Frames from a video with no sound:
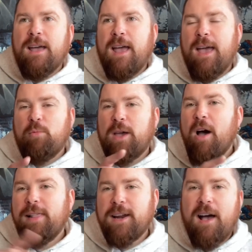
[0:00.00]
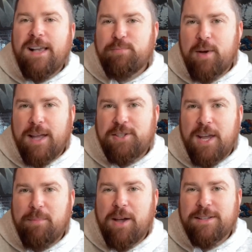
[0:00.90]
and we call it a gospel
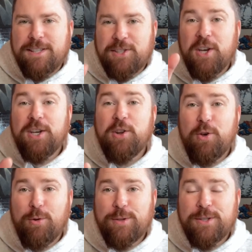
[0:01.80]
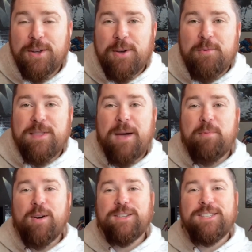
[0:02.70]
handshake because it's good news when that
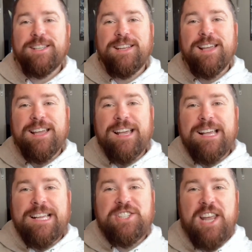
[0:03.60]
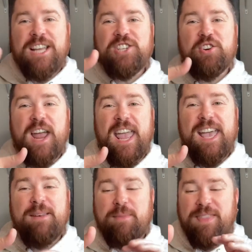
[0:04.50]
person shakes your
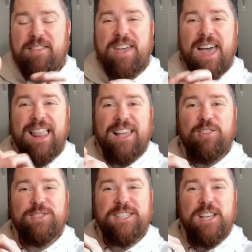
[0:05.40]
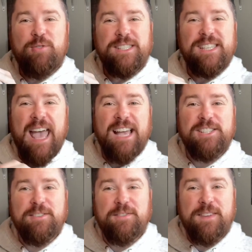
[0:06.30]
hand, but they've got like a little secret
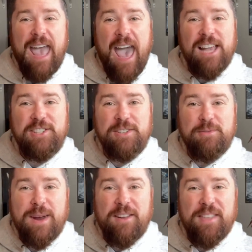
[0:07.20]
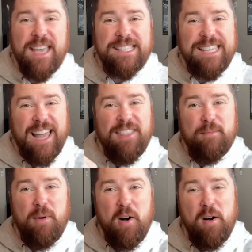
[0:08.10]
stash of cash right on the inside of their
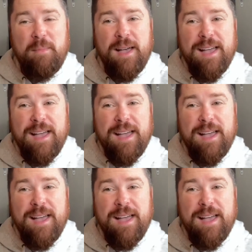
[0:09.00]
palm,